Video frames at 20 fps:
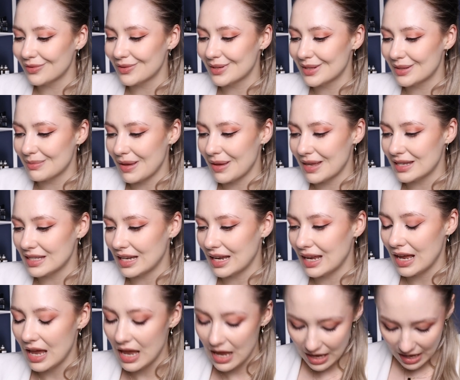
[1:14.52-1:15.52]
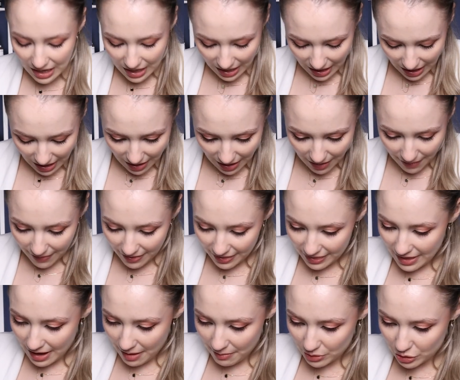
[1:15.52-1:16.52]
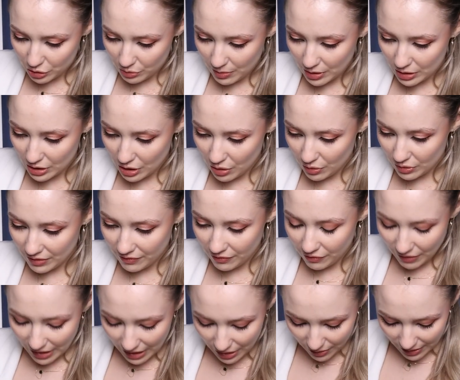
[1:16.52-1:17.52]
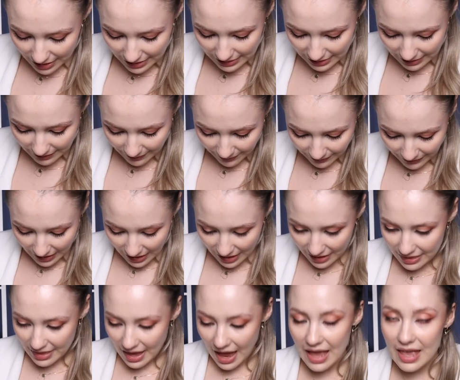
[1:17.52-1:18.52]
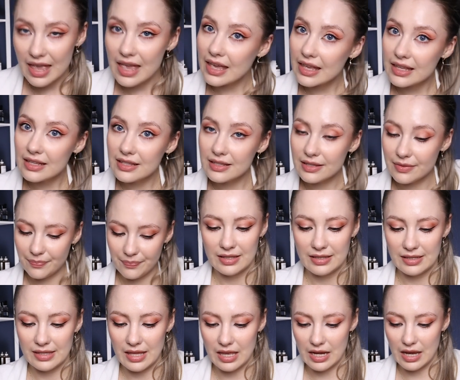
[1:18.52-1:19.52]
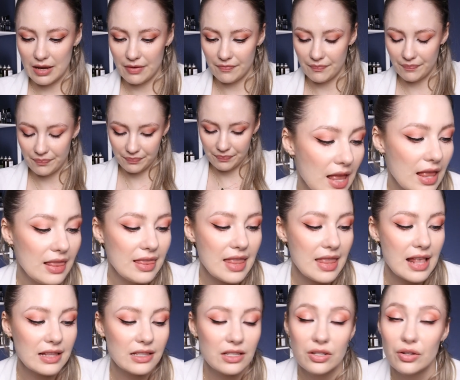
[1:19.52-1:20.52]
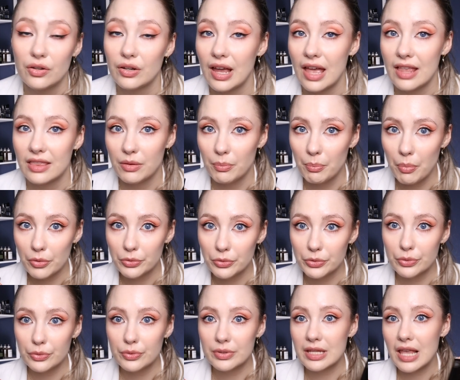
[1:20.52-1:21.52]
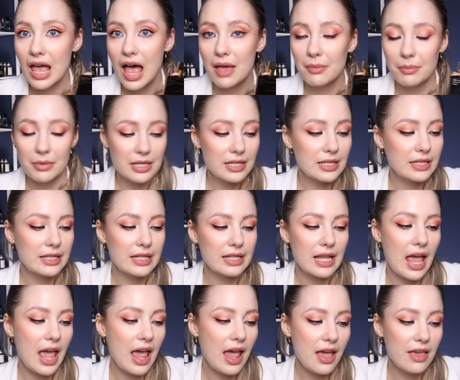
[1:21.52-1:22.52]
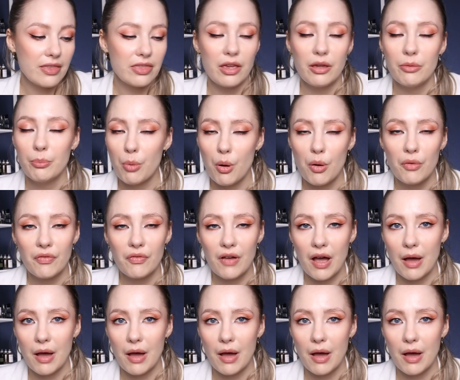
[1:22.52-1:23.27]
if you're spending that much money on a fragrance. That is stunning. Let's look at the bottles. I must say they both